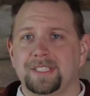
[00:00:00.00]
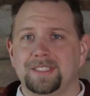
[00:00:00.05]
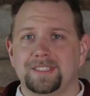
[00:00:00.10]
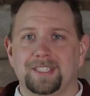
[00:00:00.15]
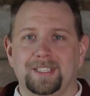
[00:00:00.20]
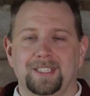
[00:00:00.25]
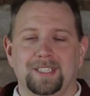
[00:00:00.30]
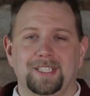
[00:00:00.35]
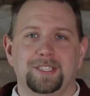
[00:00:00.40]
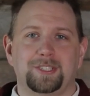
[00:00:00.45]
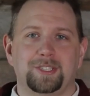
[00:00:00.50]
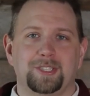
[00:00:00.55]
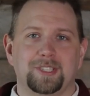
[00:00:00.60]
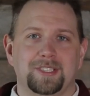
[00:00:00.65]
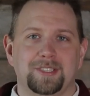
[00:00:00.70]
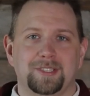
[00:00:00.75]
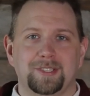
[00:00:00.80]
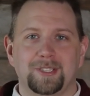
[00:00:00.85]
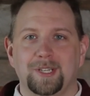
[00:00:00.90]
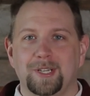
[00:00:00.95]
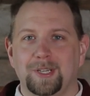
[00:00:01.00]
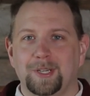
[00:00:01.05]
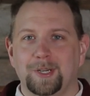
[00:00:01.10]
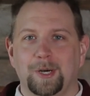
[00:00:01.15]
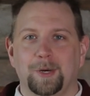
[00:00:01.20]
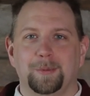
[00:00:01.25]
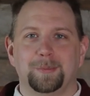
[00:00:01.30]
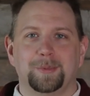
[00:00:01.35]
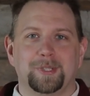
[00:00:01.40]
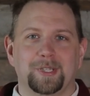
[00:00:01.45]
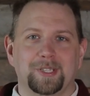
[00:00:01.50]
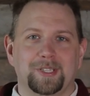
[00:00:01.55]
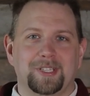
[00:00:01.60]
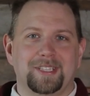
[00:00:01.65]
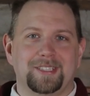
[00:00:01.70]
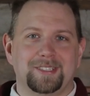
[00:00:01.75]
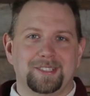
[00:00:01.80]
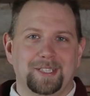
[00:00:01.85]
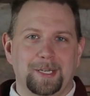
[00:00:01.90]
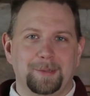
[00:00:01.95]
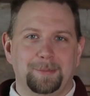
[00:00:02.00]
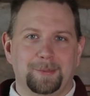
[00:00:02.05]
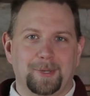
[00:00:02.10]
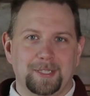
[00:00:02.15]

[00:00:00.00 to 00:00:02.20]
and delicious home cooking type